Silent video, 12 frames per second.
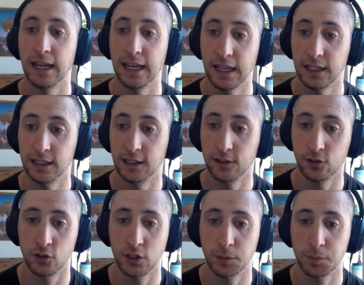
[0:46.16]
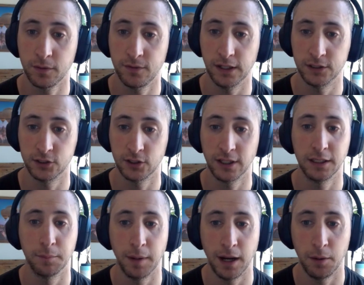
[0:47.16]
and an associate professor in the
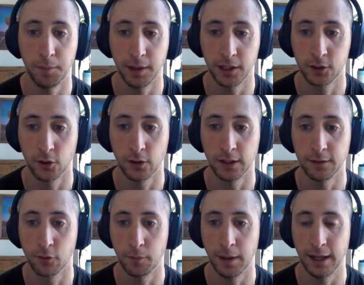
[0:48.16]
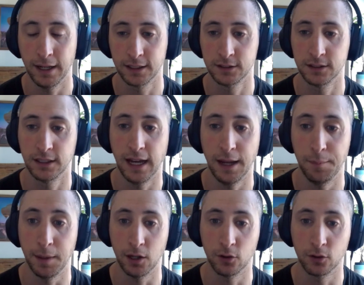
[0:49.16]
biomedical informatics at
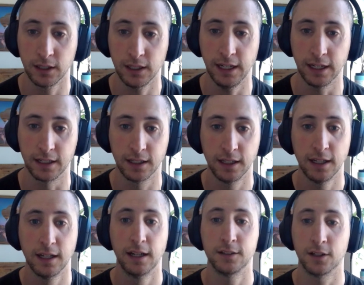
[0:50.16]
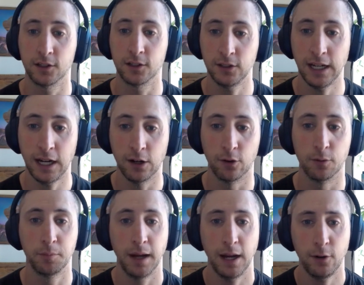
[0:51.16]
Mayo Clinic. Dr. Yao,
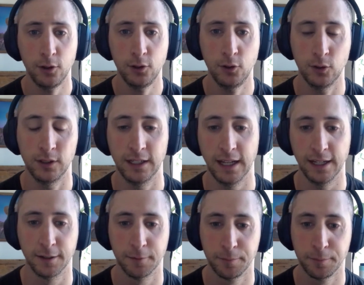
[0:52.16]
how are you doing today?